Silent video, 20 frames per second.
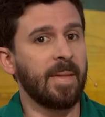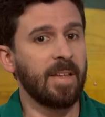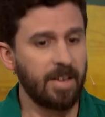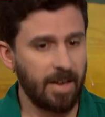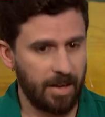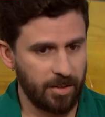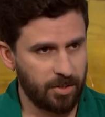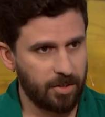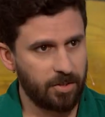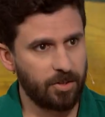
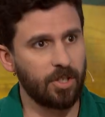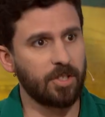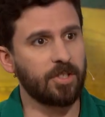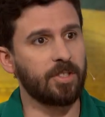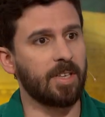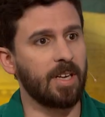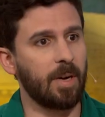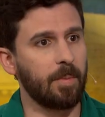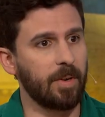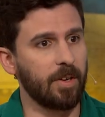Yes, just
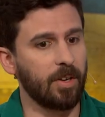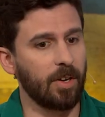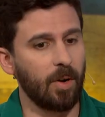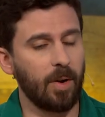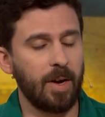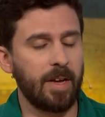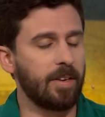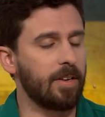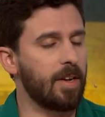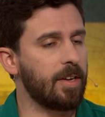to come and go.
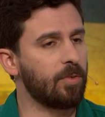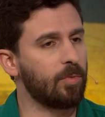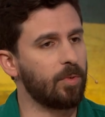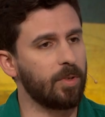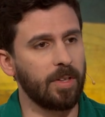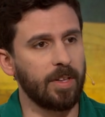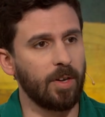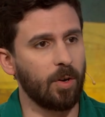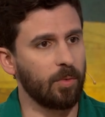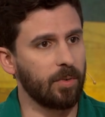And
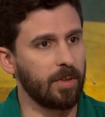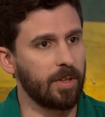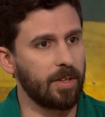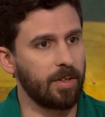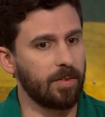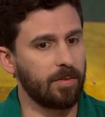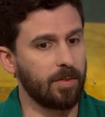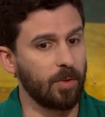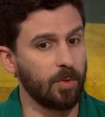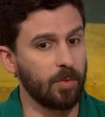really
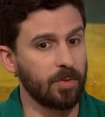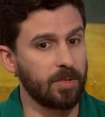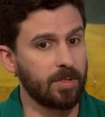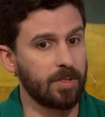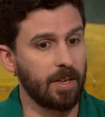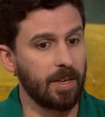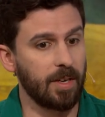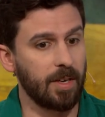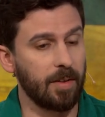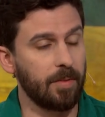only those
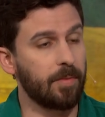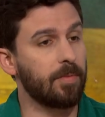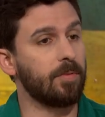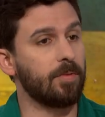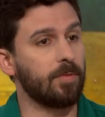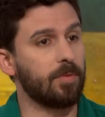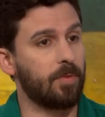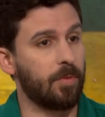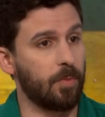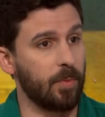
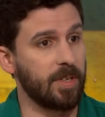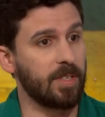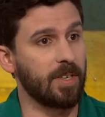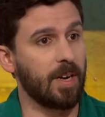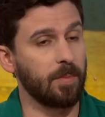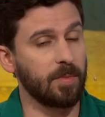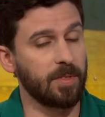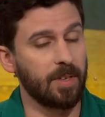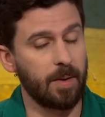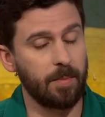3
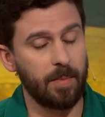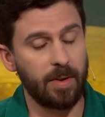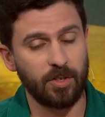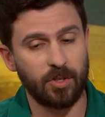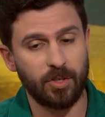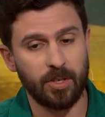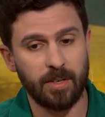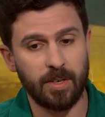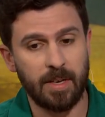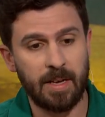times that I
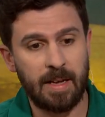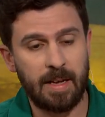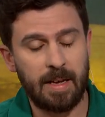mentioned.